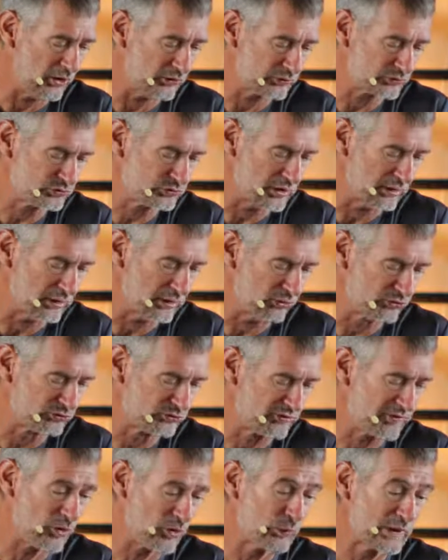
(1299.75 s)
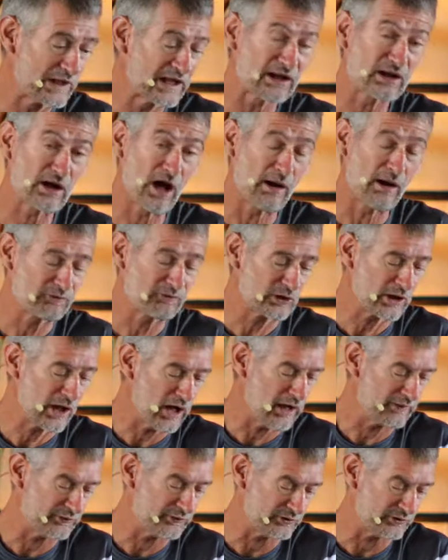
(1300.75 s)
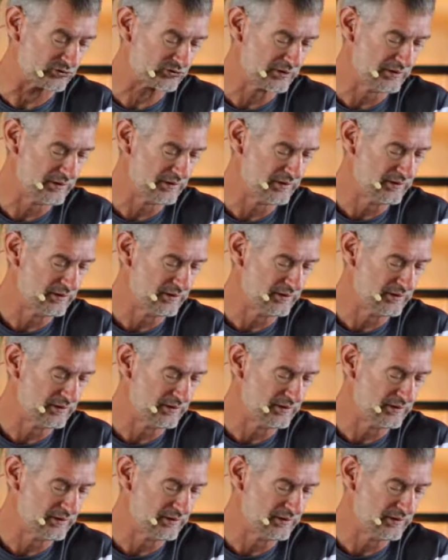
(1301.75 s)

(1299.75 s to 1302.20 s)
our troubles so that we can comfort others.